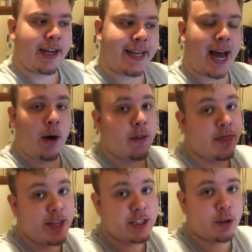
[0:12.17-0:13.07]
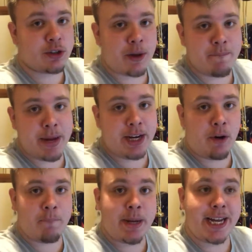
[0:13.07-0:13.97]
Now, this also may
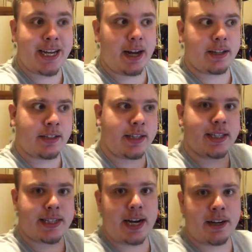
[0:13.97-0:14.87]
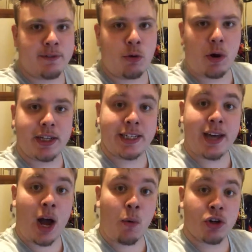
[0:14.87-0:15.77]
not be to the standard of quality
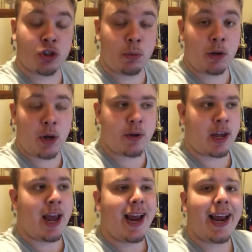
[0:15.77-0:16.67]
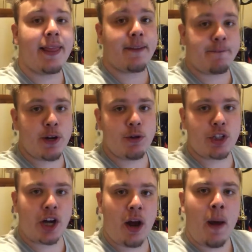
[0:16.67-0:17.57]
that I want to upload in the
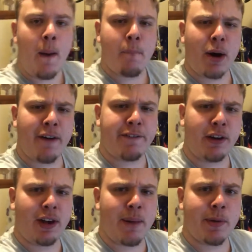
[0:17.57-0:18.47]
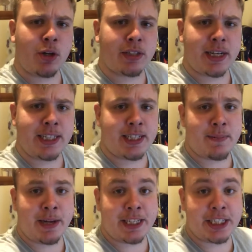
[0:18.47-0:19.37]
future, but I feel like because I needed
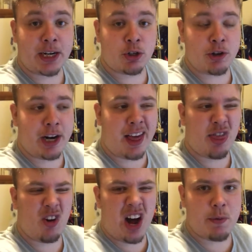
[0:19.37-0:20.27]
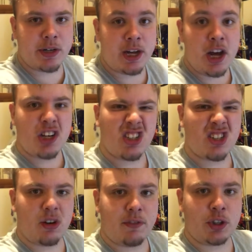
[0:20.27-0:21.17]
to make a channel trailer, I thought I would
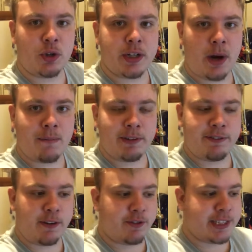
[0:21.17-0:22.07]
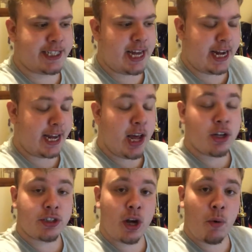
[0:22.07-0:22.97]
just sort of record it on my phone for today.
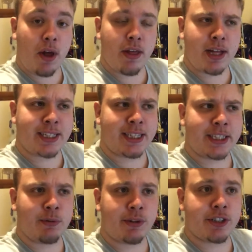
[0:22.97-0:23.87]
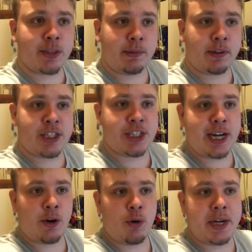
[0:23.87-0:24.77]
So essentially what's going to be on this
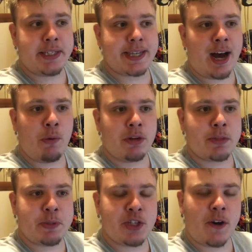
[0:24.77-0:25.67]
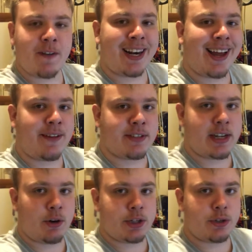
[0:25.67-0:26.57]
channel is I want to be sort of a
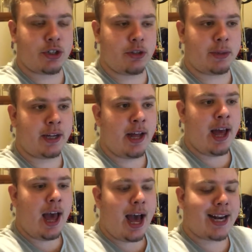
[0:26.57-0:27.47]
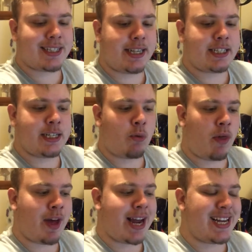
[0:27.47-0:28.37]
lifestyle YouTuber, and essentially
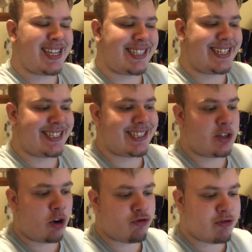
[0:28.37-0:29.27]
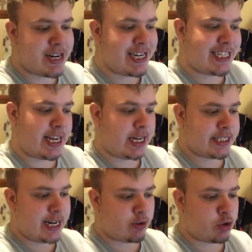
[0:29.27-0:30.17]
what that is it's not really
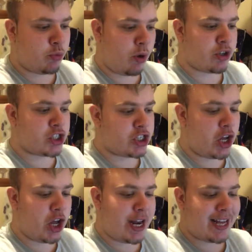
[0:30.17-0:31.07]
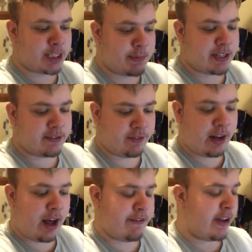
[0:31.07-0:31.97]
tied down to one certain aspect of
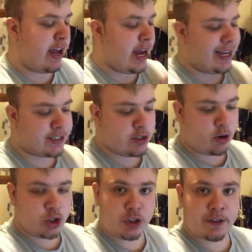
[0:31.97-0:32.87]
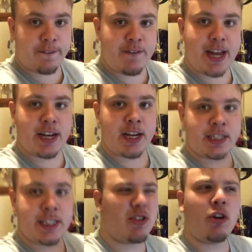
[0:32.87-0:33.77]
life. It's not just
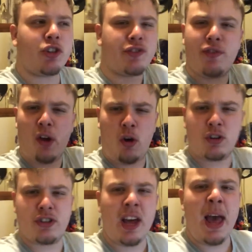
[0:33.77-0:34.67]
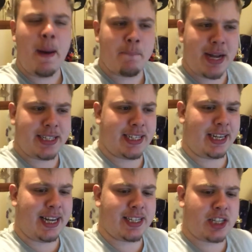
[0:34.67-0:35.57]
fitness, not just vlogs.
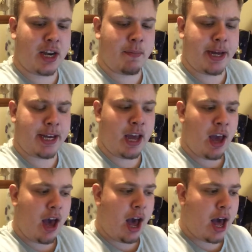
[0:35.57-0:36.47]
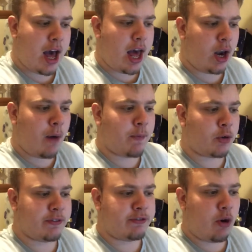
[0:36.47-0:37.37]
Basically, it's going to be a lot
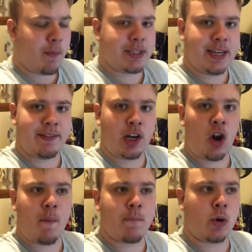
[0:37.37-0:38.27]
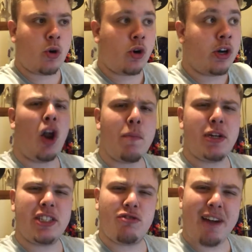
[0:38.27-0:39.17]
more informative and a lot more
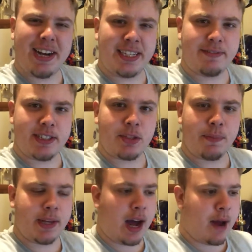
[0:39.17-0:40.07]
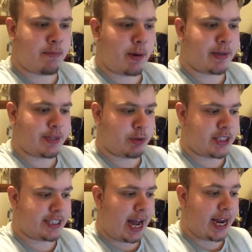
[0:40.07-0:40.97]
interactive is something that I probably
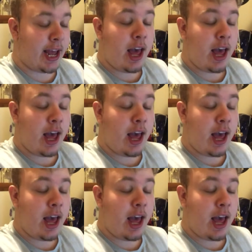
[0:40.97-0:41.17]
would say.